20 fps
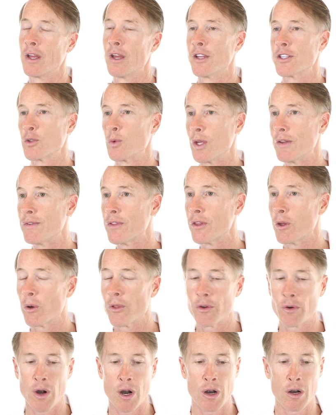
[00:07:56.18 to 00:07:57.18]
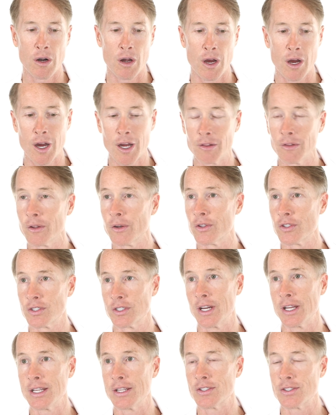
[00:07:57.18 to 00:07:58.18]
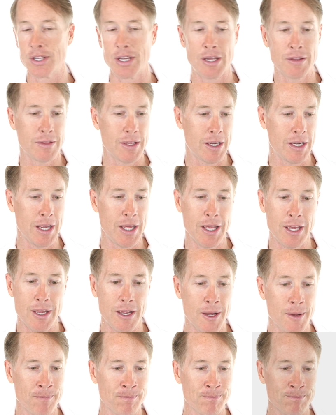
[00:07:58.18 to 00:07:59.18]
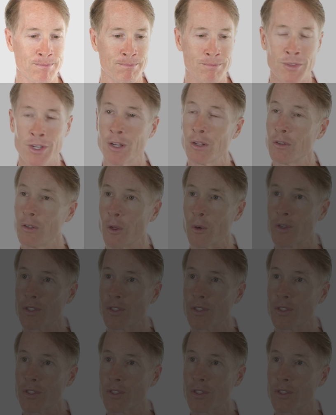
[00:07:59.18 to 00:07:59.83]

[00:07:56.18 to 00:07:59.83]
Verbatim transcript: So even though there are odd little studies saying that, hey, low